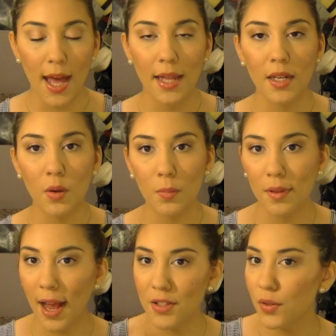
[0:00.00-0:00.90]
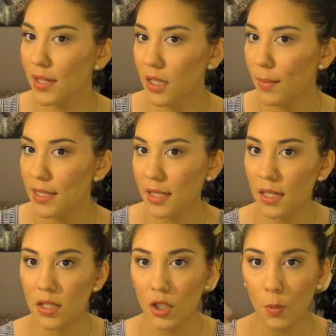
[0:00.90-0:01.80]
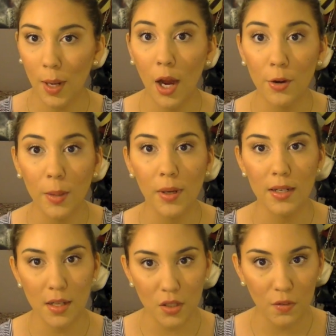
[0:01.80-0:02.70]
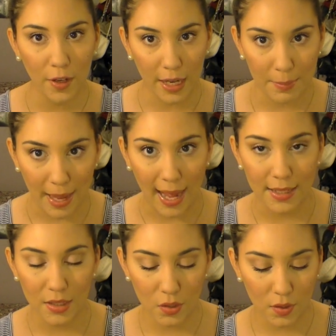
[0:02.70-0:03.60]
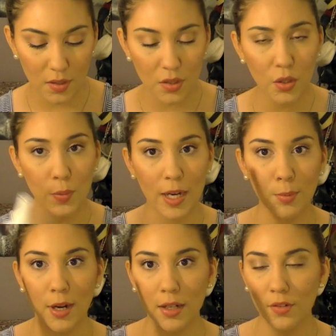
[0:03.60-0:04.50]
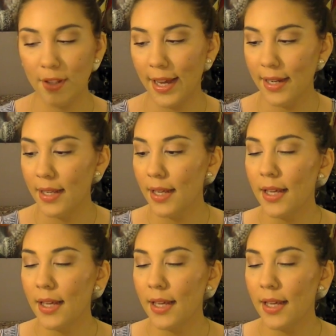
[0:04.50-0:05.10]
and as you can tell, my skin doesn't look powdery, but it does look very matte. So this is a great product for that.